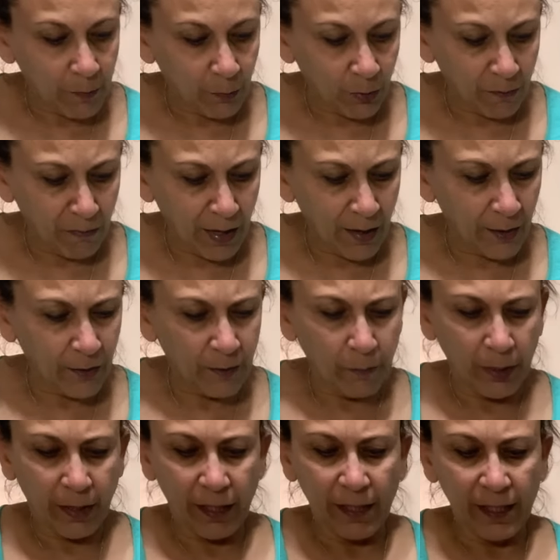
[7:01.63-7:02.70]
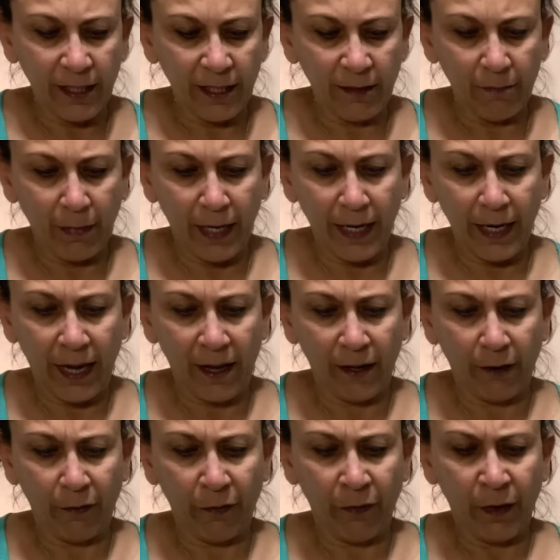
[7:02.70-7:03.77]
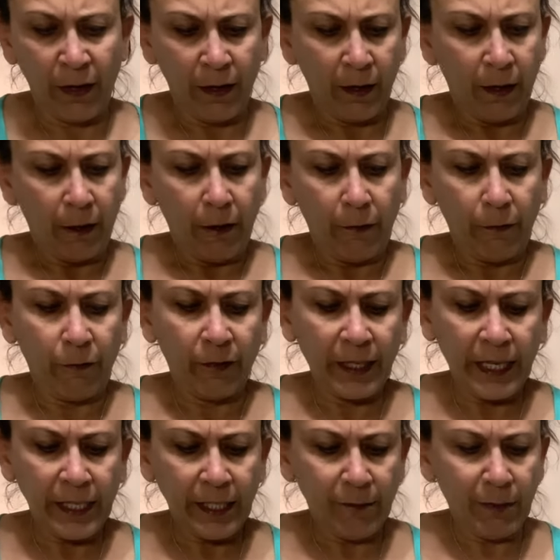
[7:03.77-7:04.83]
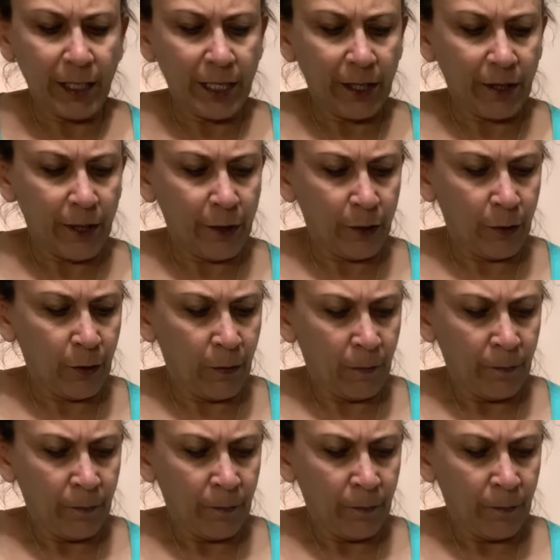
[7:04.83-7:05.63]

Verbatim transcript: more modern because it's made out of fleece material,